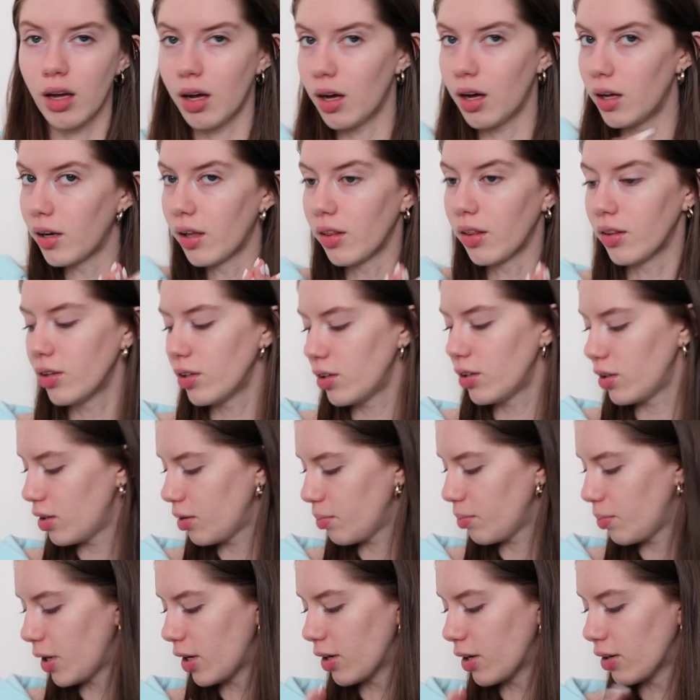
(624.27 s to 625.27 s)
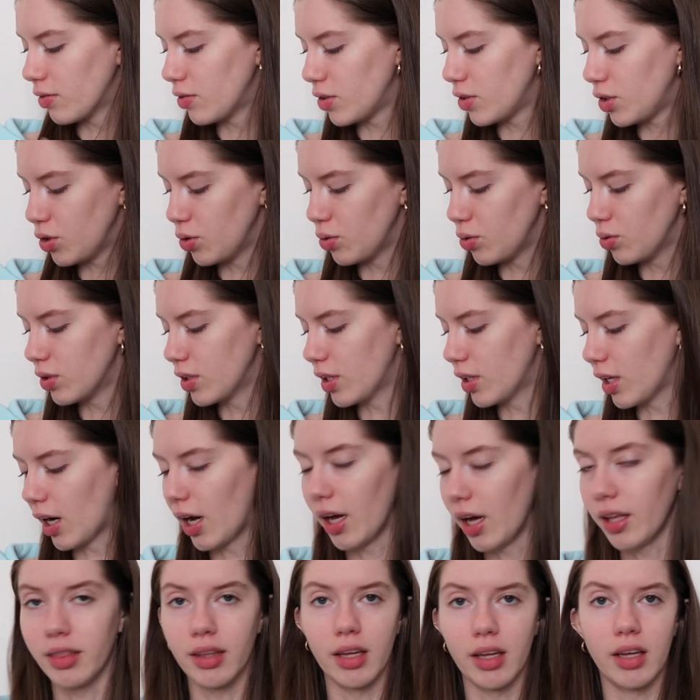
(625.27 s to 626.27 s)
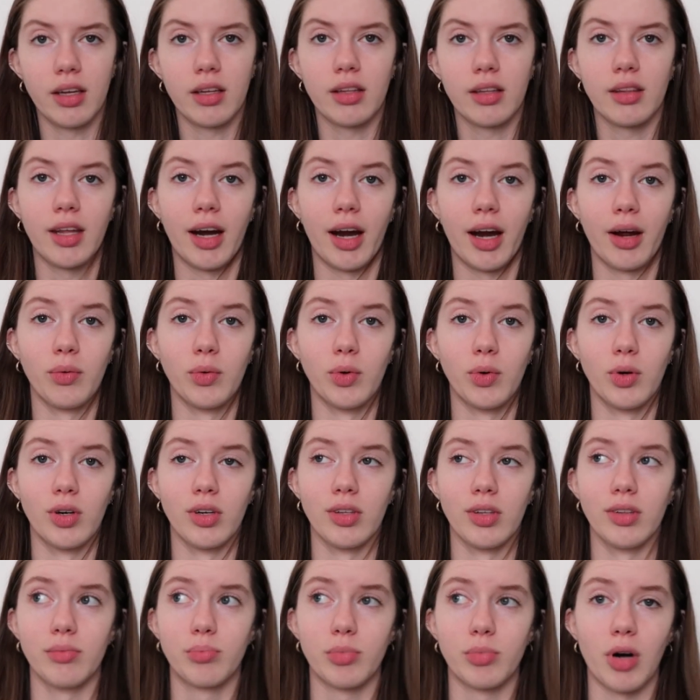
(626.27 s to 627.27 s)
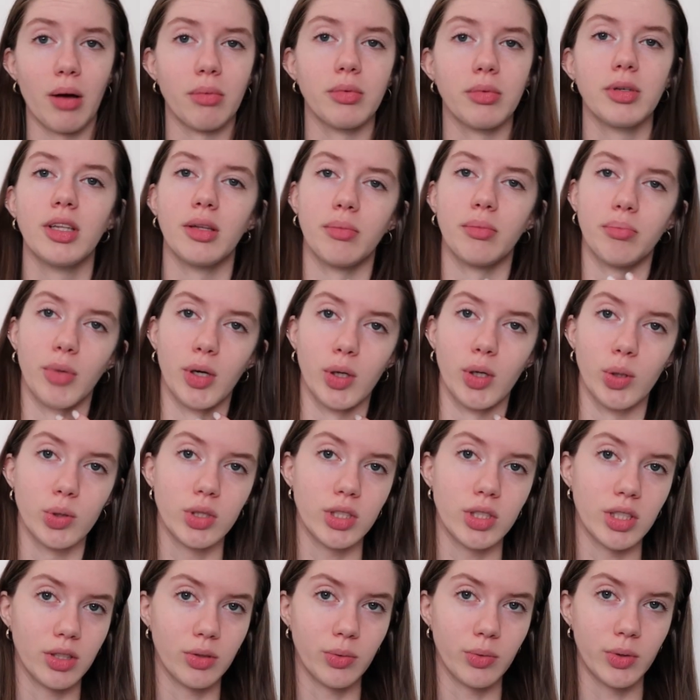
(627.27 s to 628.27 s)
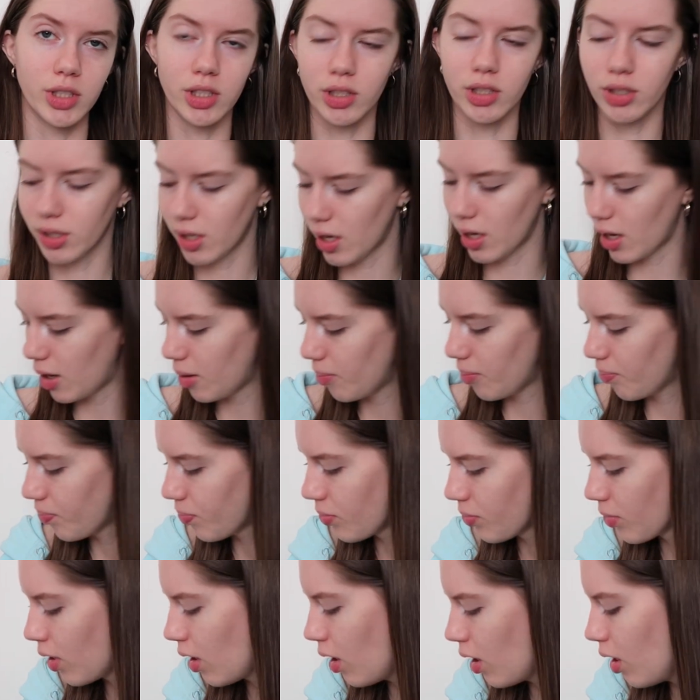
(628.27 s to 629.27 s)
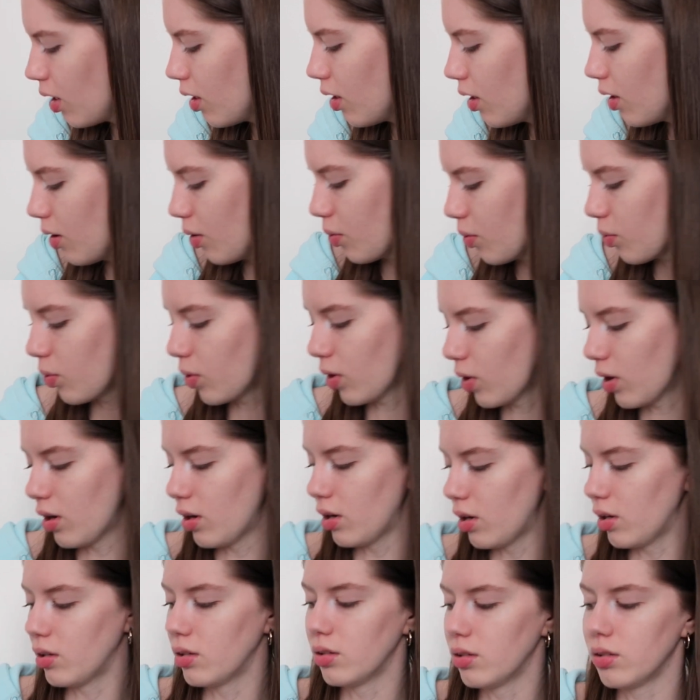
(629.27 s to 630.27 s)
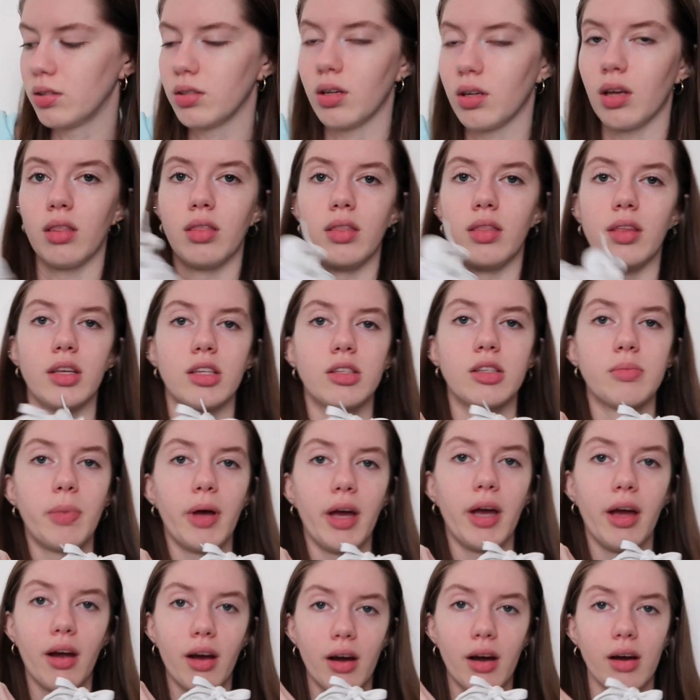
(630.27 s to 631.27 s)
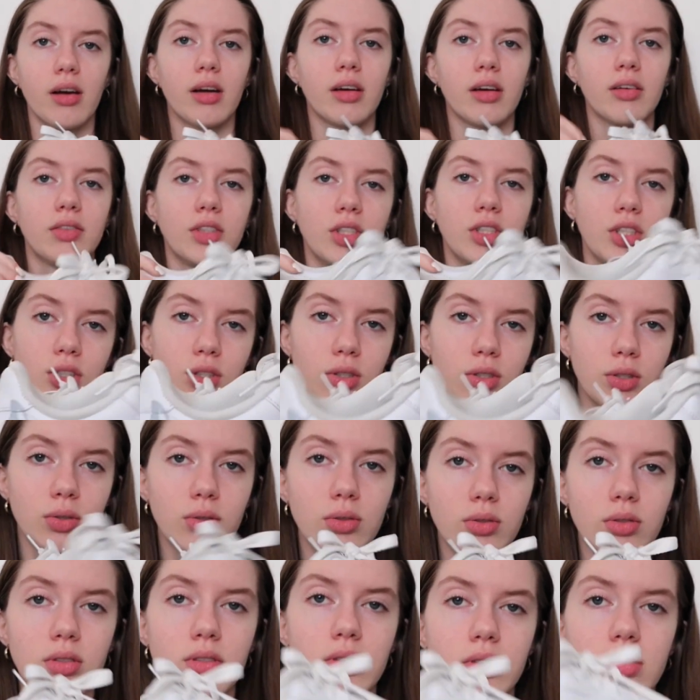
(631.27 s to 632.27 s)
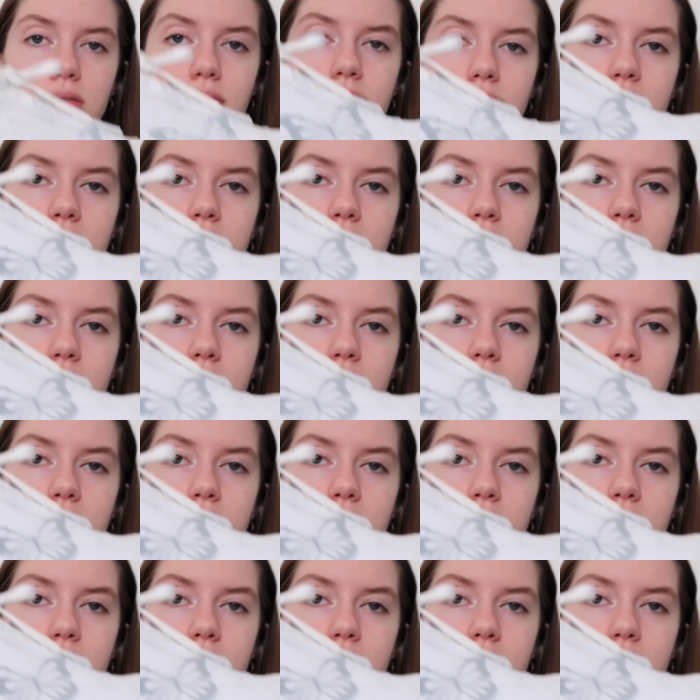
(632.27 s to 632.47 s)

Another pair of shoes that I think that I wore probably the most in the winter time was this pair of shoes.